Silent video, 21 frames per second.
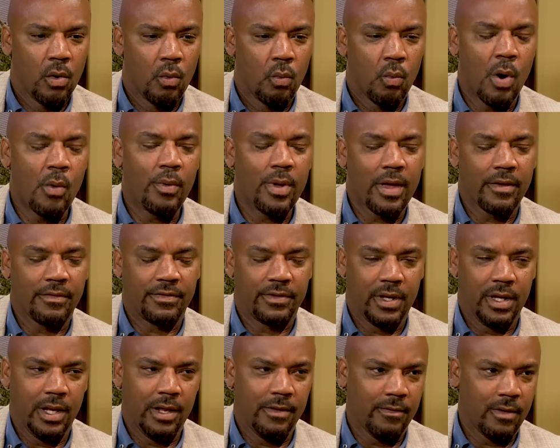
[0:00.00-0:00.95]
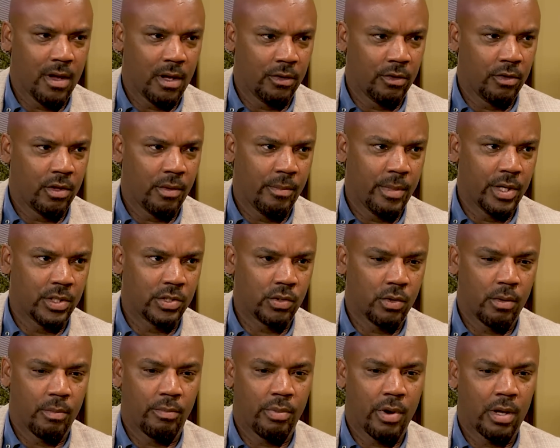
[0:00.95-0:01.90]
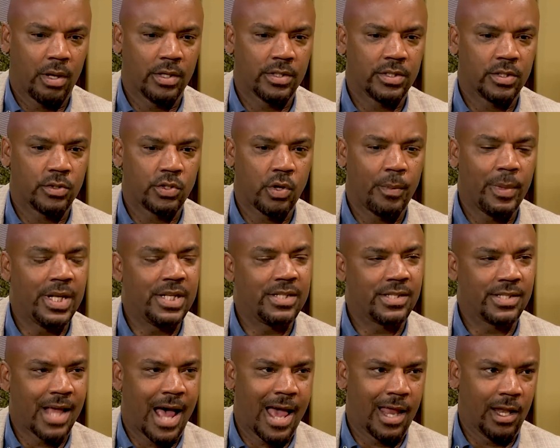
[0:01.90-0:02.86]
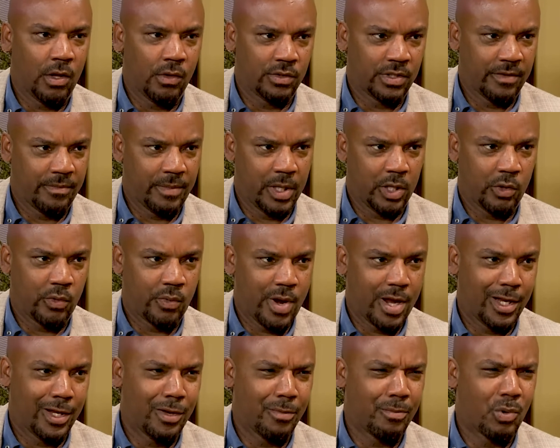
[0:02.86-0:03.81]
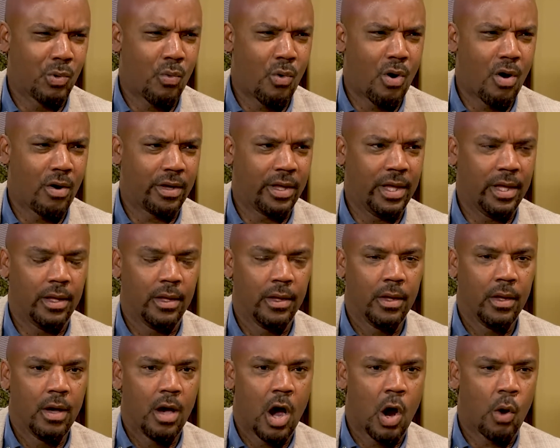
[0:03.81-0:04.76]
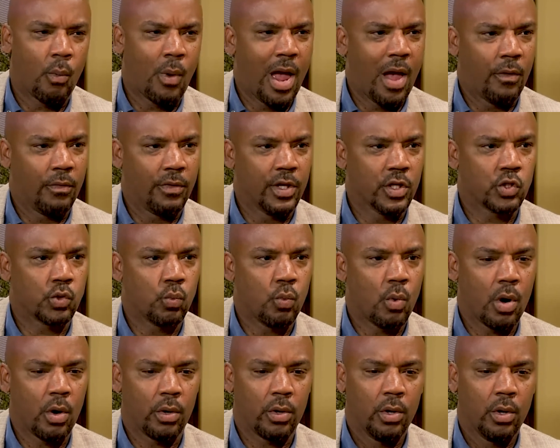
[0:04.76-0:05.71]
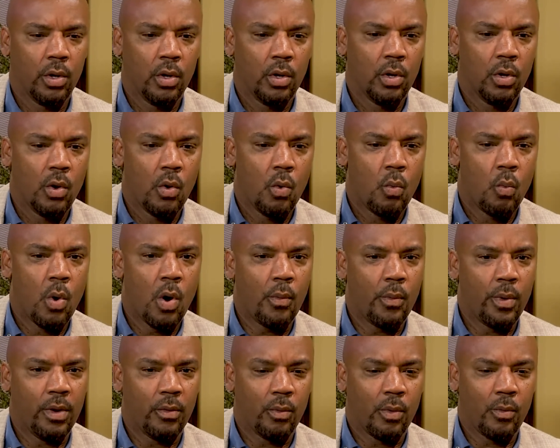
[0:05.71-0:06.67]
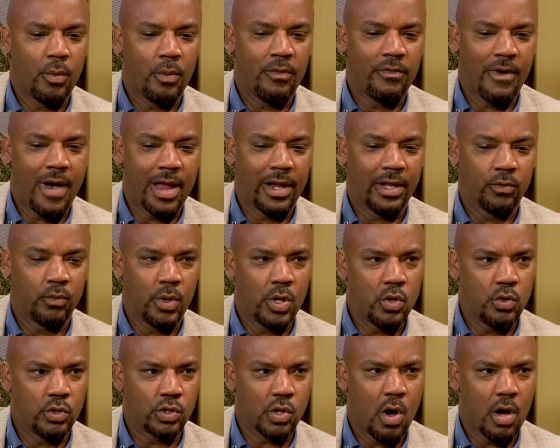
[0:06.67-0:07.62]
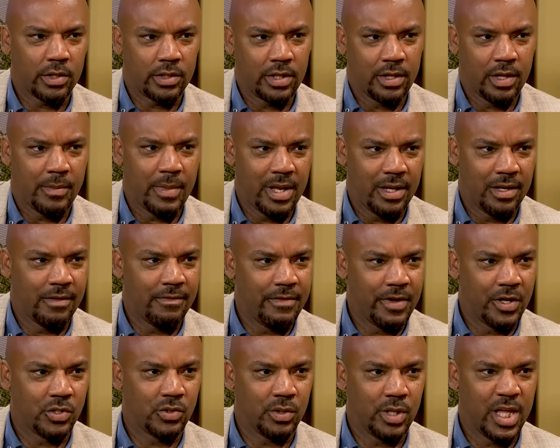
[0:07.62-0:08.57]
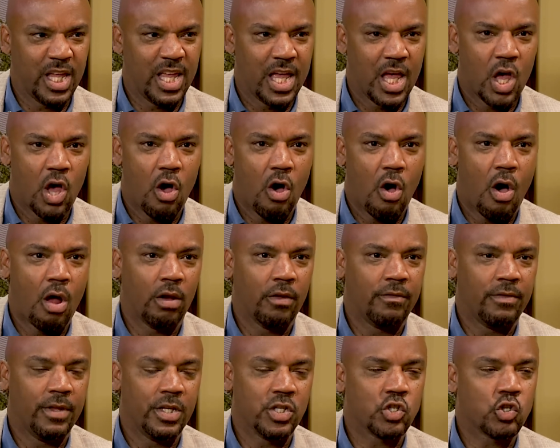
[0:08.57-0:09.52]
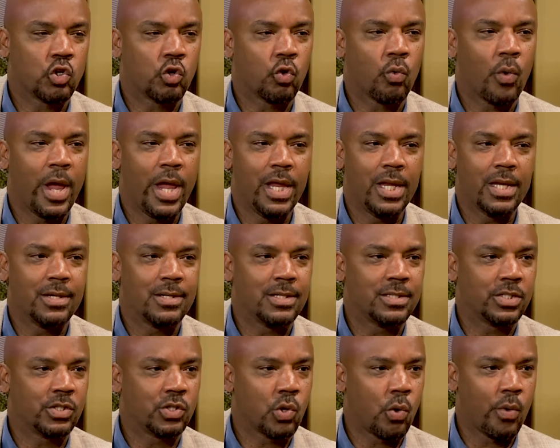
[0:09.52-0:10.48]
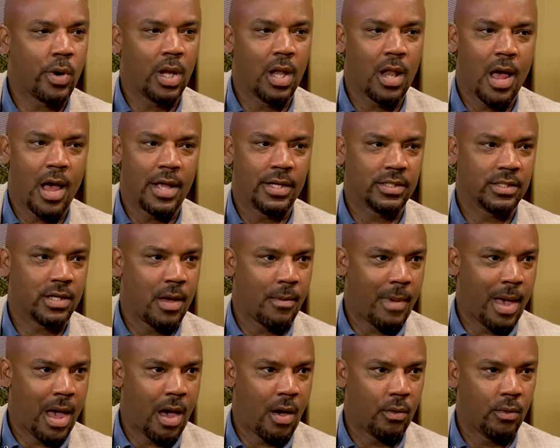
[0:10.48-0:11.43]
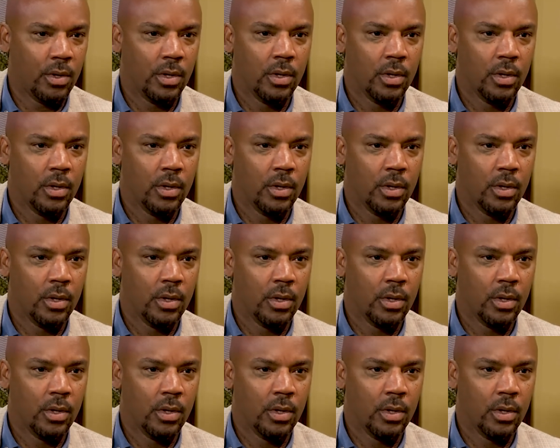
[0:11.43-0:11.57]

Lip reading: What we have seen under the Mentor umbrella is so many silos have been created in Milwaukee around this work. What we find is when you talk to them individually, all of these great storylines come out.